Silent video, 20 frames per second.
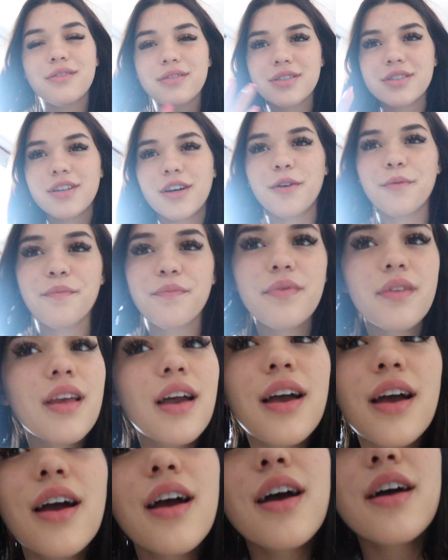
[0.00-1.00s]
so
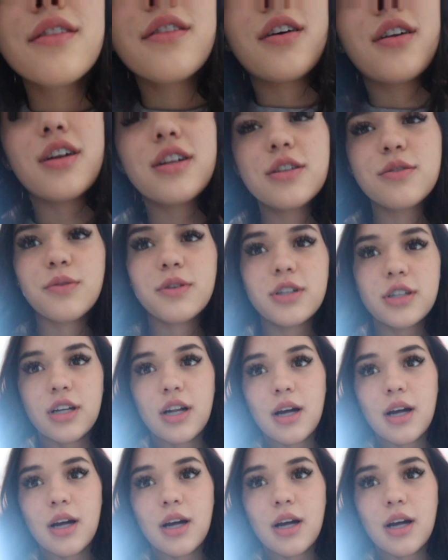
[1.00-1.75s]
thought I'd switch it